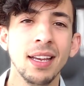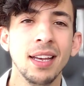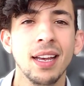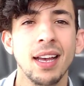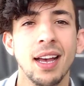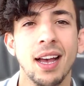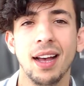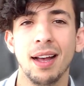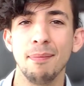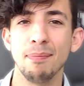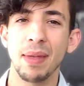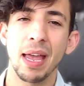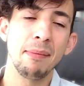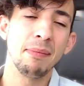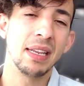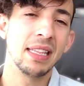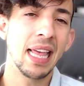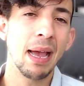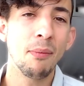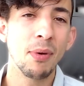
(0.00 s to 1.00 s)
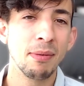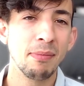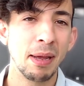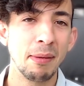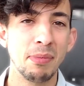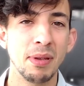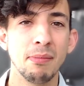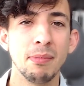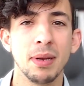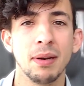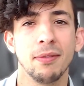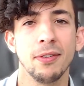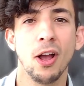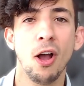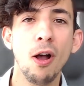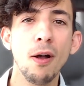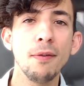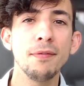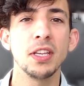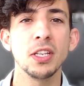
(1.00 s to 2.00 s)
I mean, that one might be a bit of an
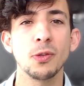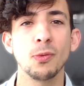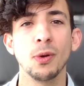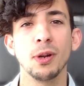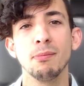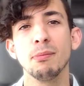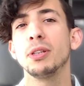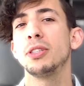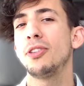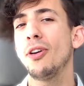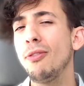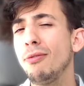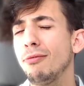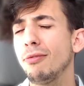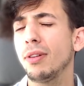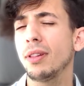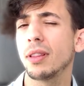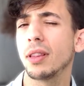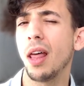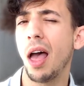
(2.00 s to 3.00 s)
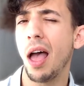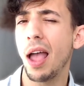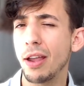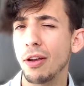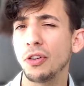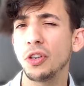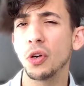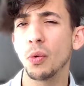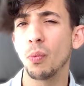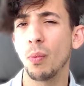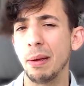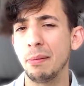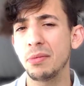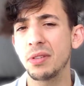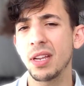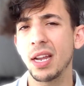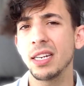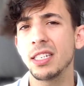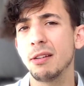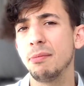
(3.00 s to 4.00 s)
obvious one, but don't rely on your
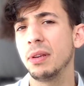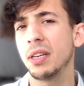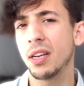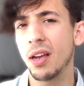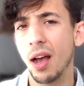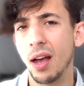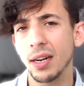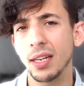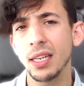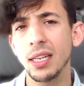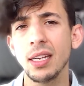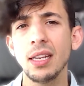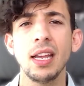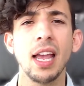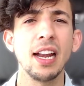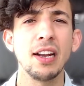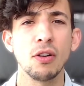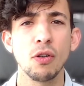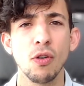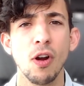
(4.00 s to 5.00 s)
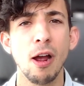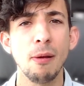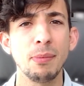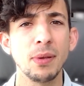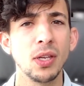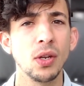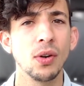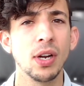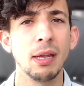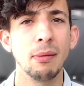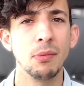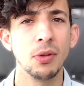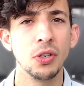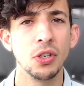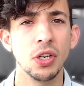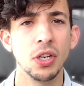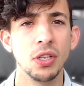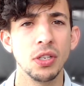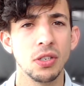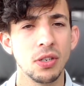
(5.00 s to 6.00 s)
website to be cutting and cropping your
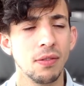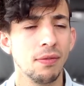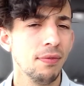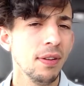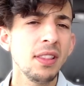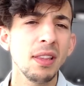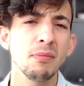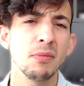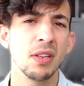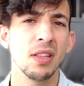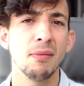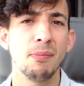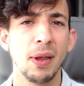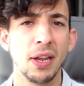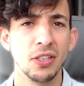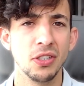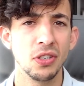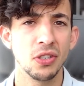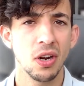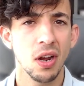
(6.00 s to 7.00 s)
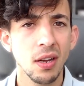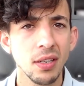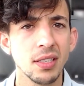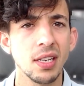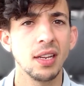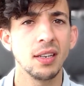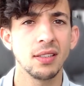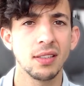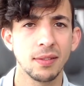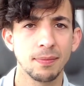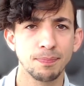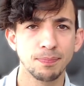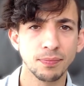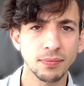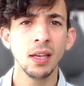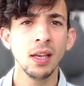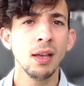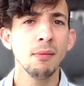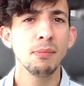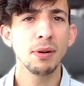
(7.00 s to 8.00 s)
images to fit them to the page's content.
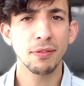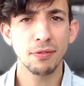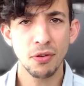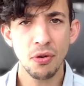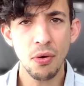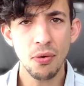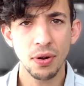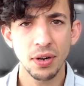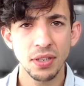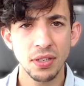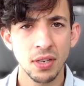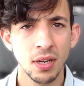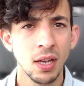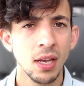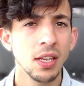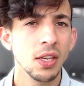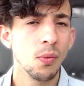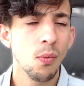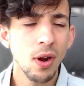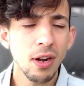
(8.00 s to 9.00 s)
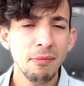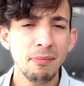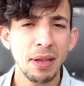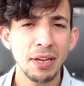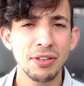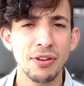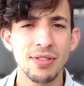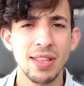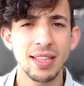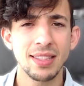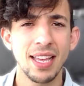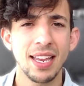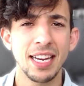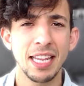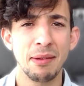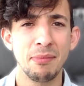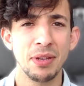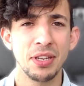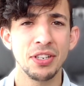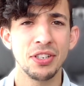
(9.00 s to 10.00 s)
But of course, you want to make sure that that
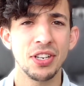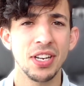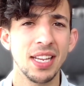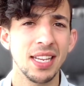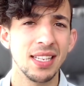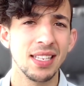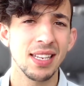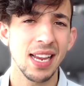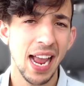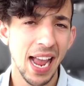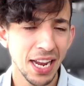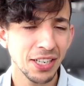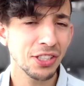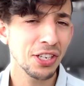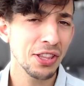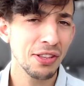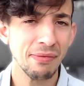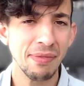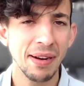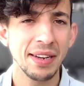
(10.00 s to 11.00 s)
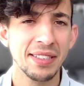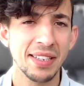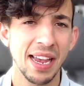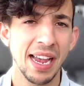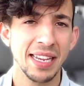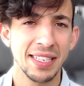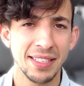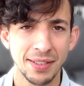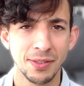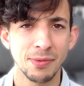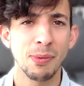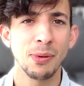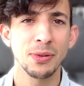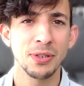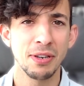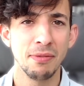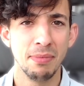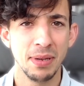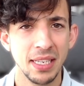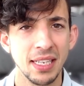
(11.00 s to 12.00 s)
image is actually the right size it's
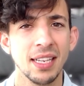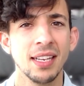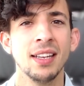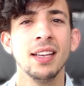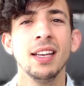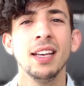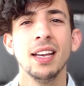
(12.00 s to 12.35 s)
supposed to be.